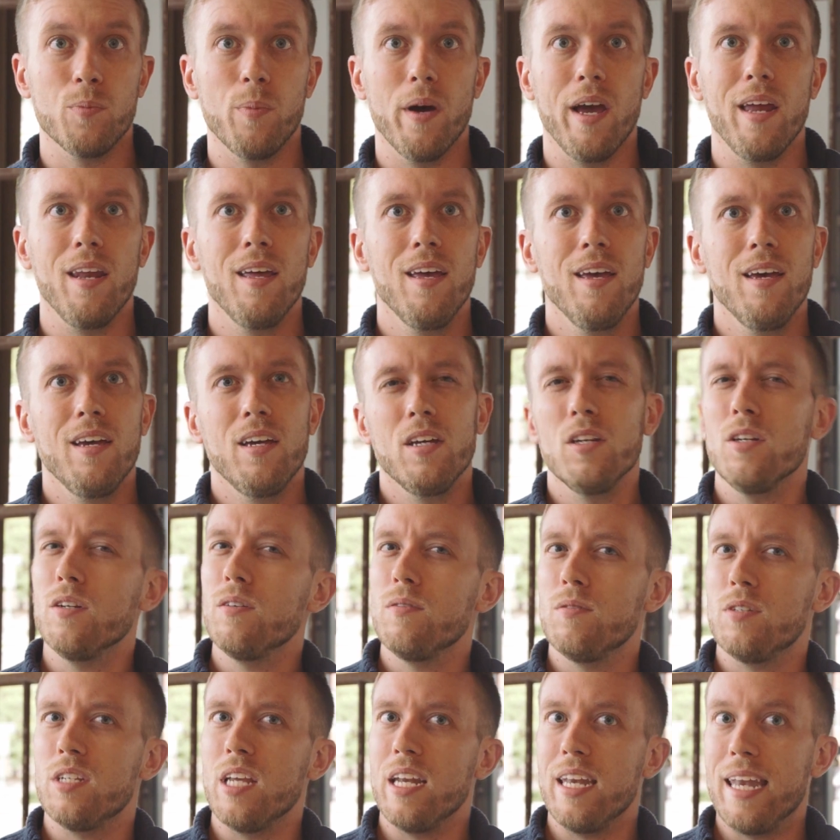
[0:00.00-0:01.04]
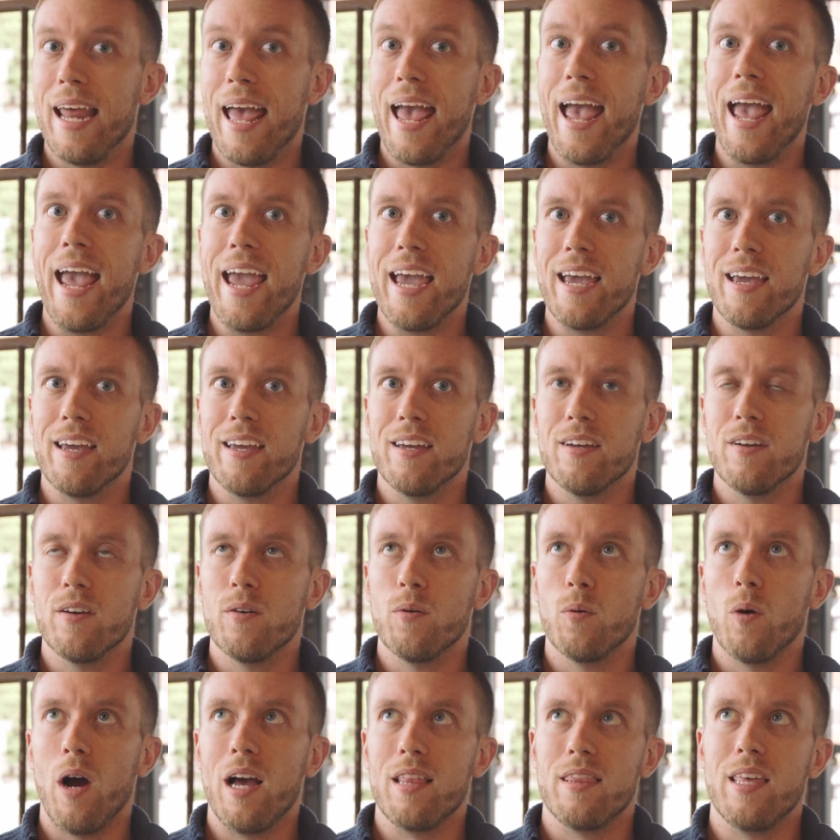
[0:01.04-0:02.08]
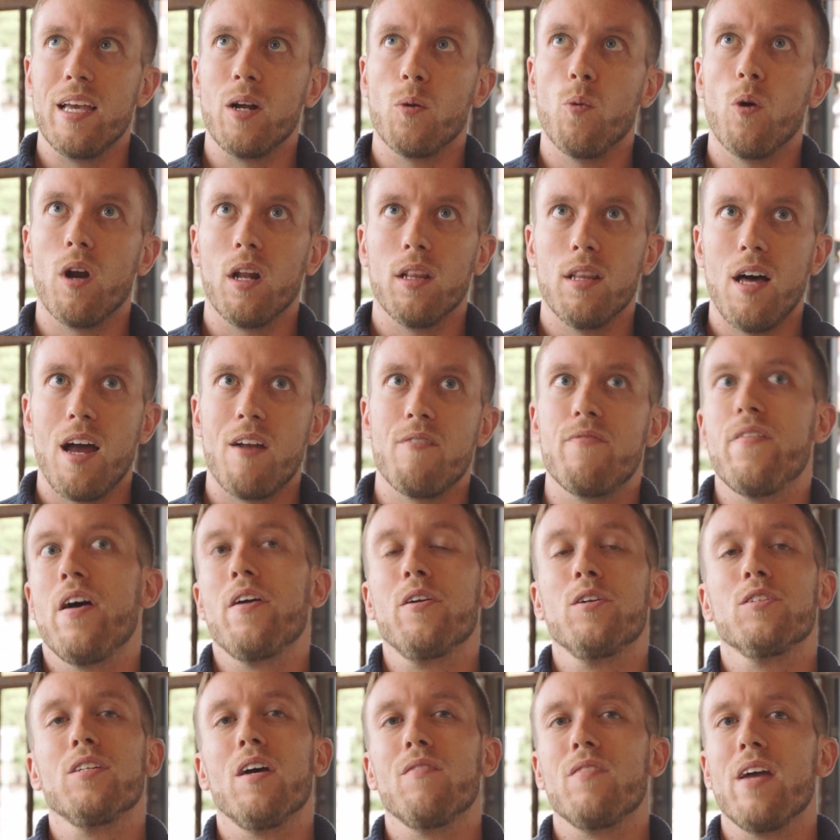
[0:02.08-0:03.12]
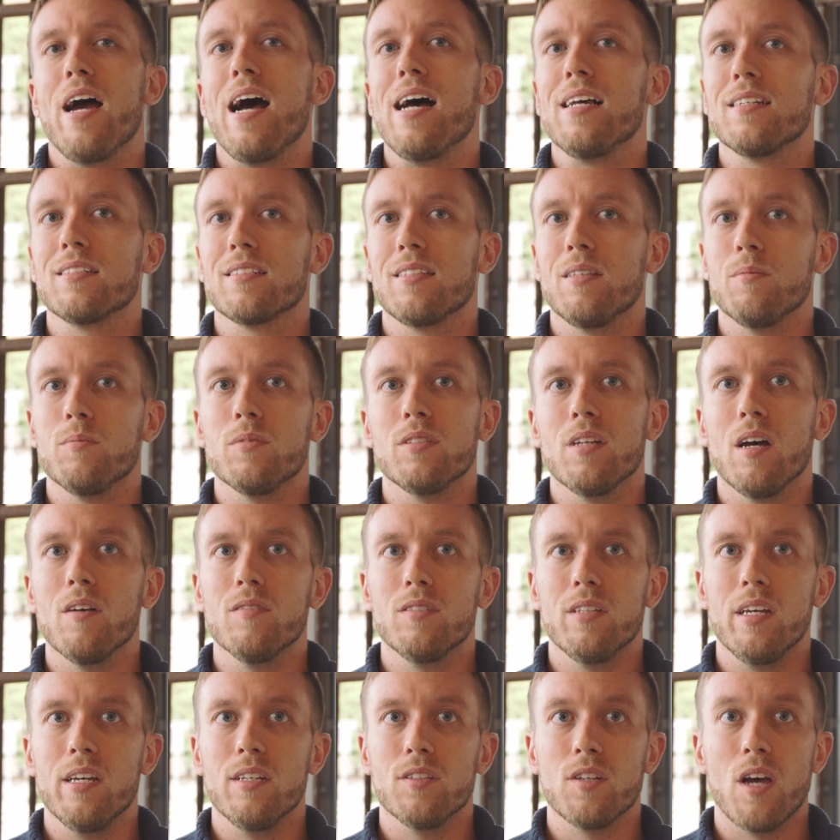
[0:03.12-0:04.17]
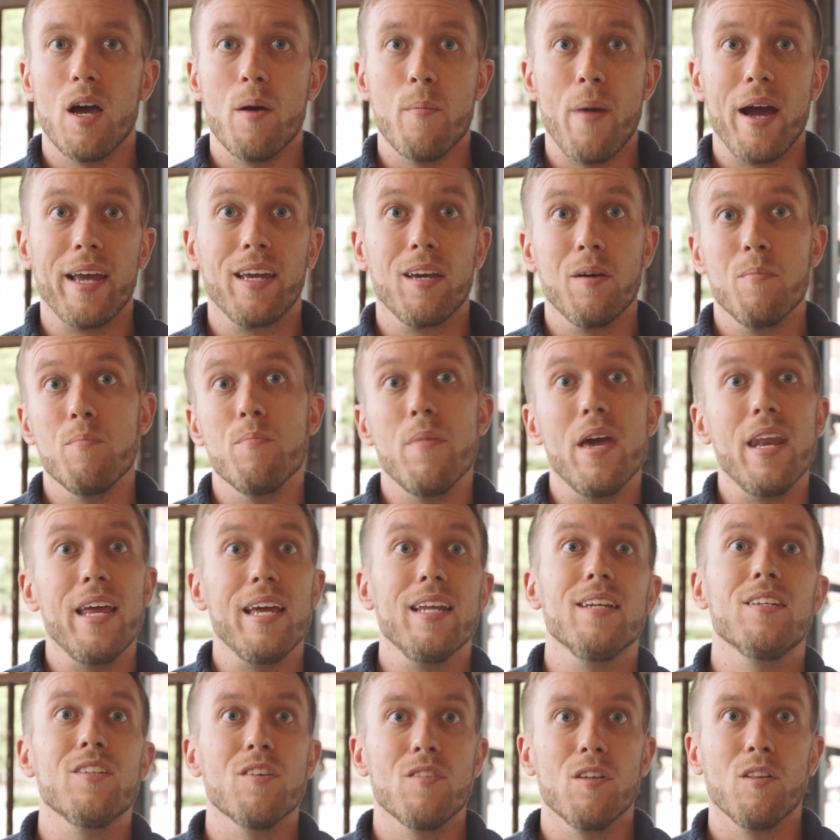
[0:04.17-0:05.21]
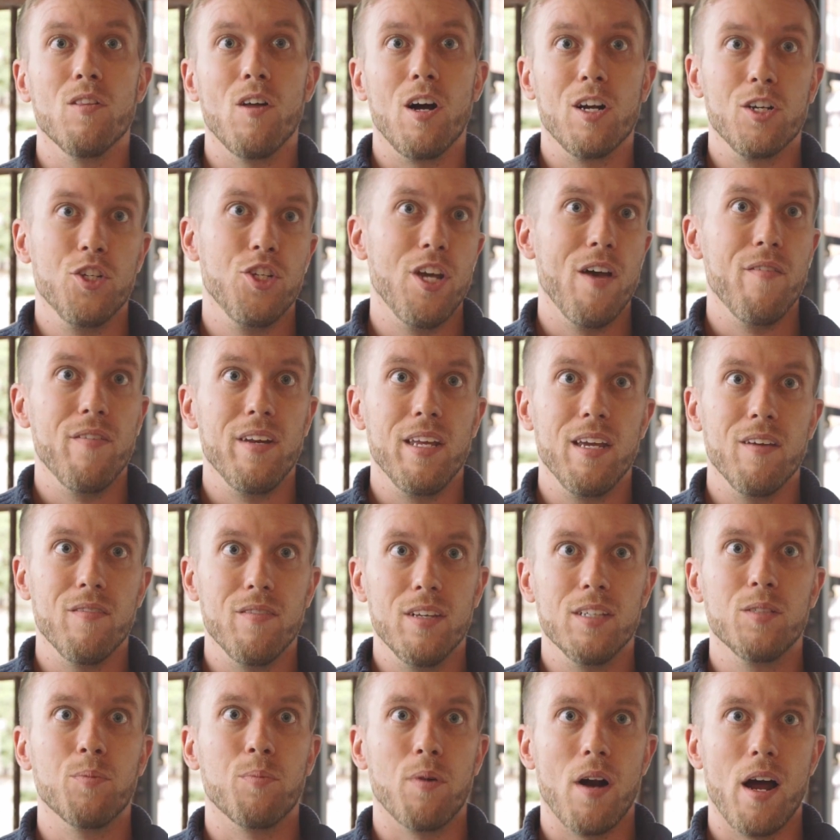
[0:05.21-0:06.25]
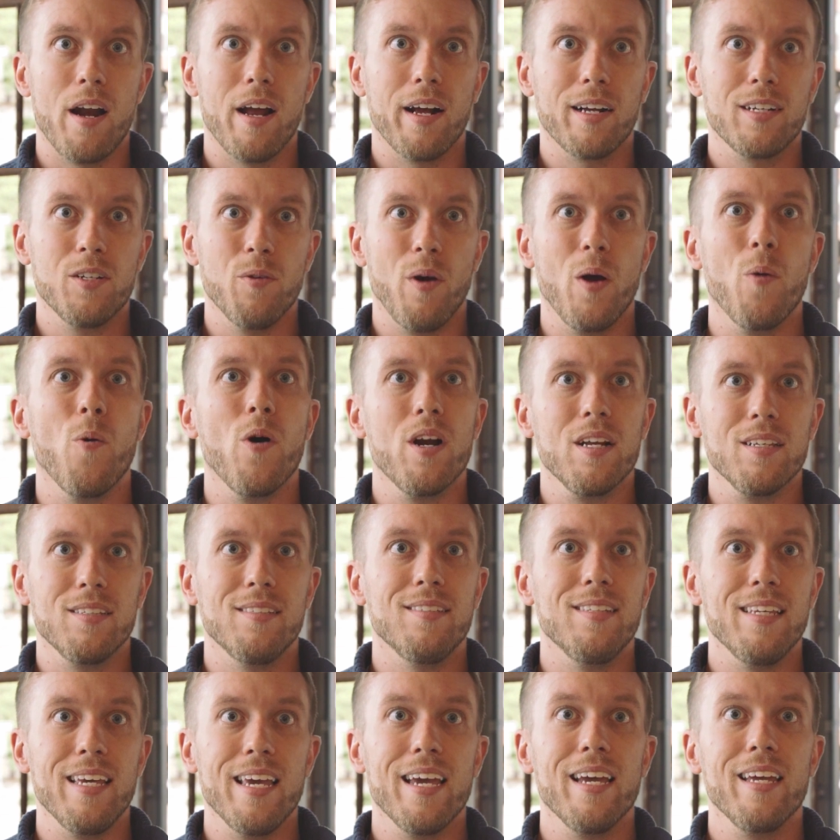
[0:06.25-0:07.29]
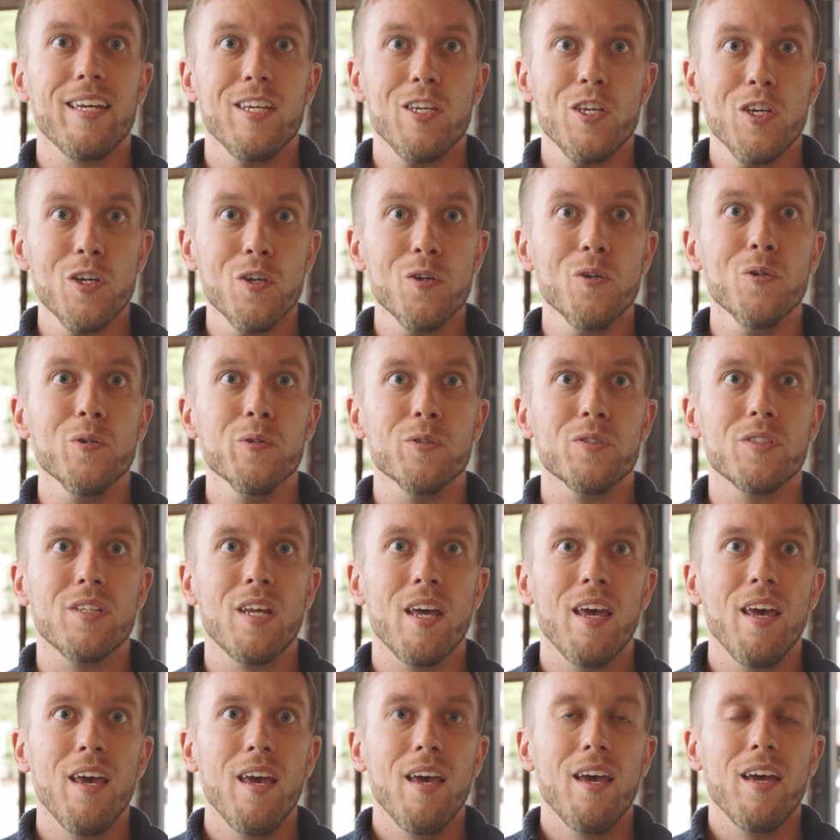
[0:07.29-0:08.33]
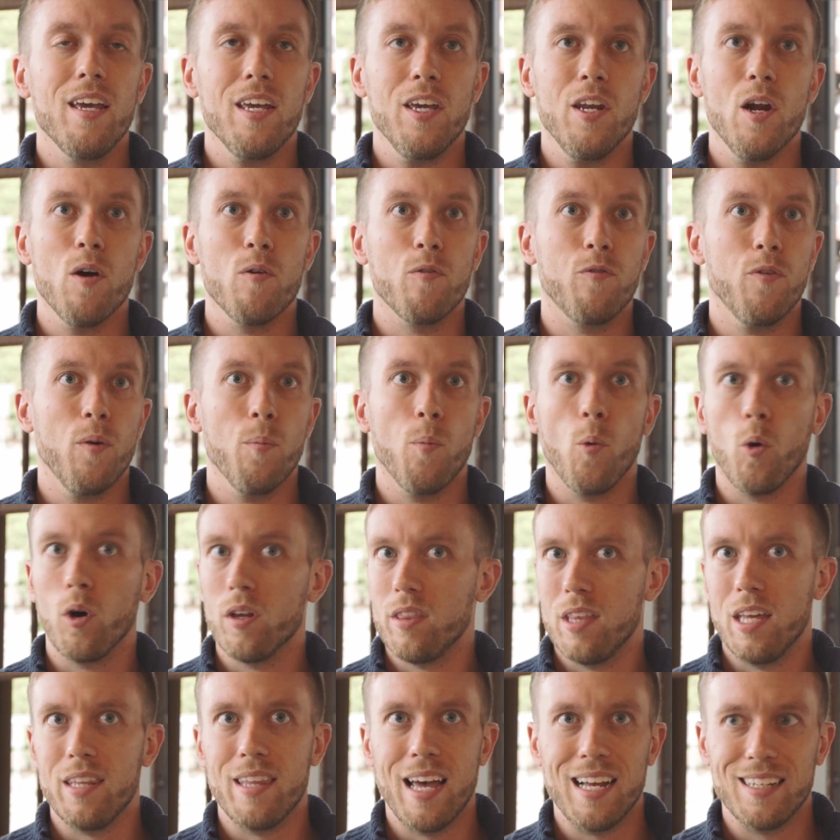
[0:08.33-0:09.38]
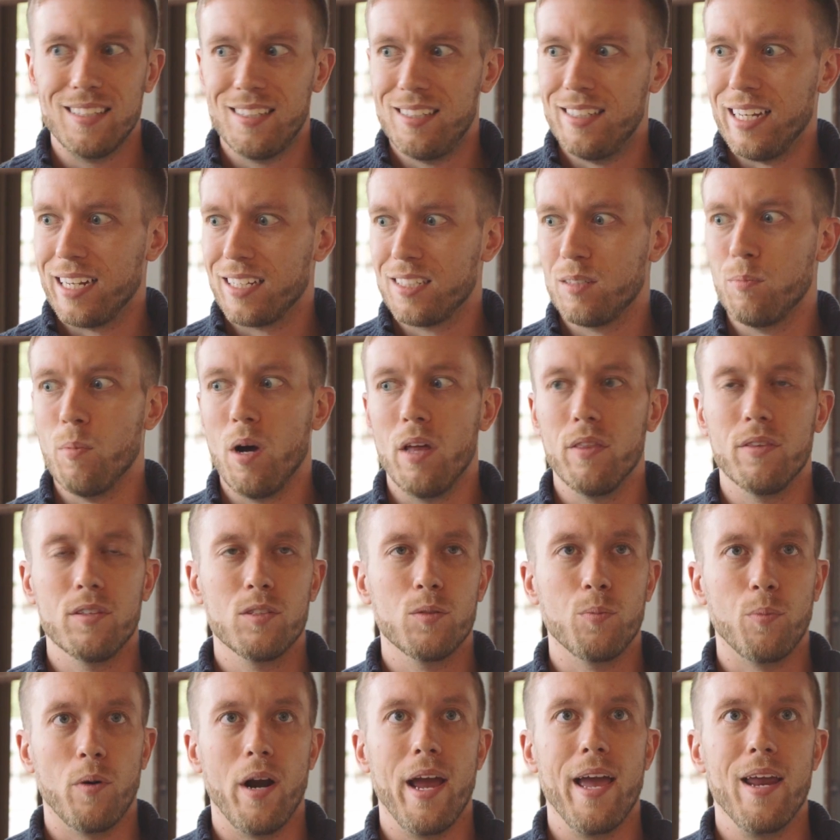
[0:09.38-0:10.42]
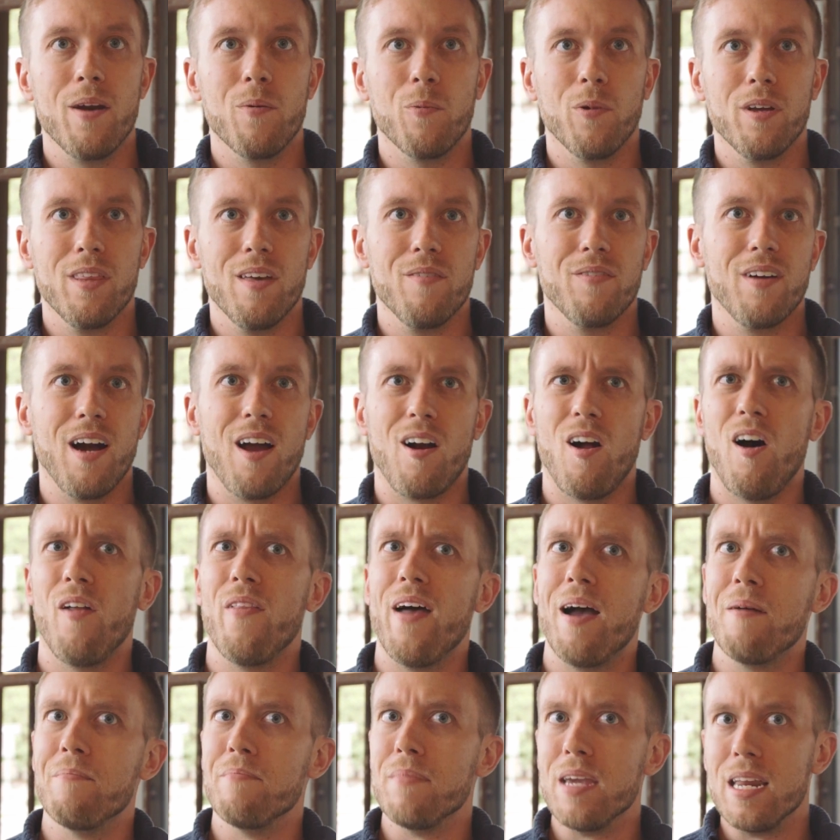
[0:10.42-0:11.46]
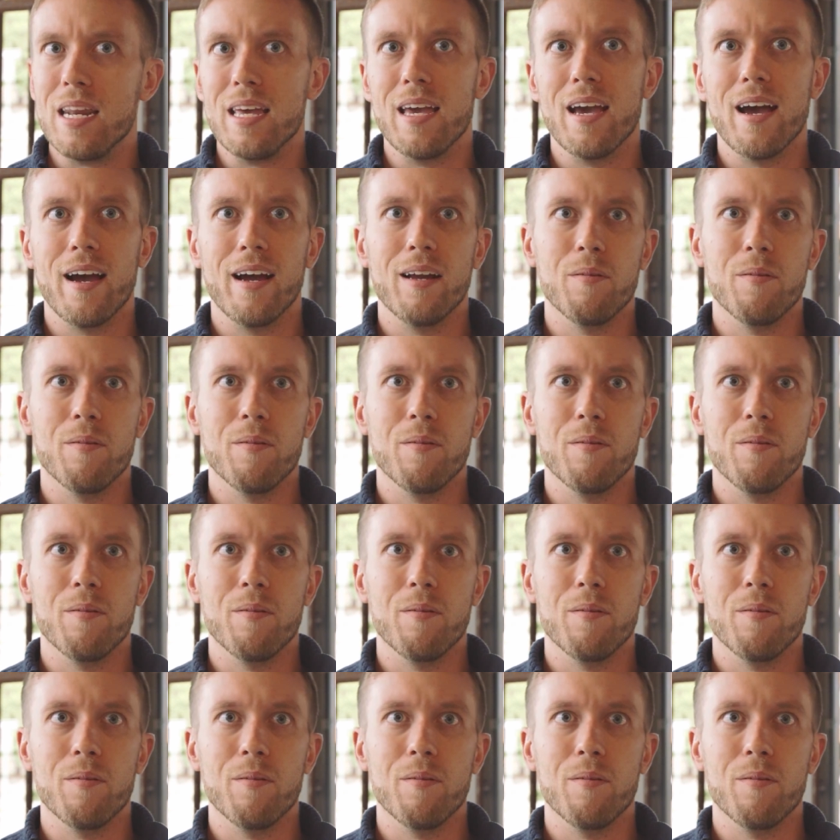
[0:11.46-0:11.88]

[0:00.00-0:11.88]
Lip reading: But today, I think what a lot of founders have to ask themselves is, am I committed to the longevity of this product? Do I want to see it used, for more than that 6-month sprint where they've got all that media